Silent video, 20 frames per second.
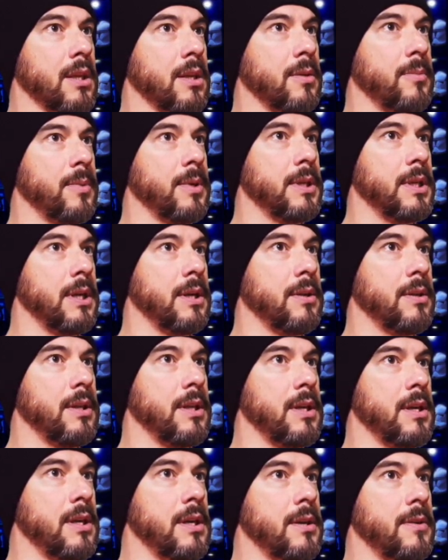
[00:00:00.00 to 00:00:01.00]
coming down
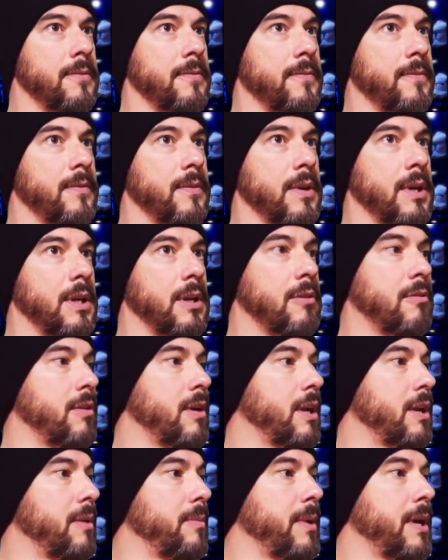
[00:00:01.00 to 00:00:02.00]
there,
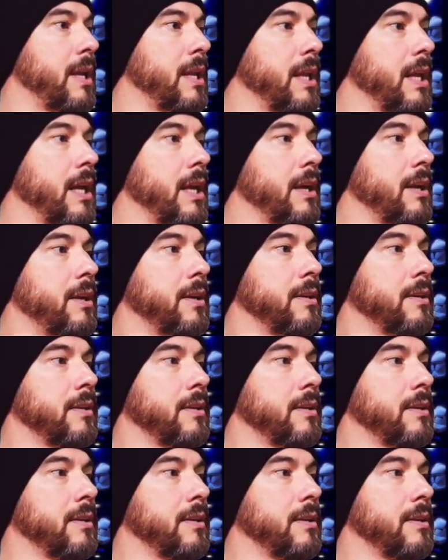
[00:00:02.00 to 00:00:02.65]
around about there.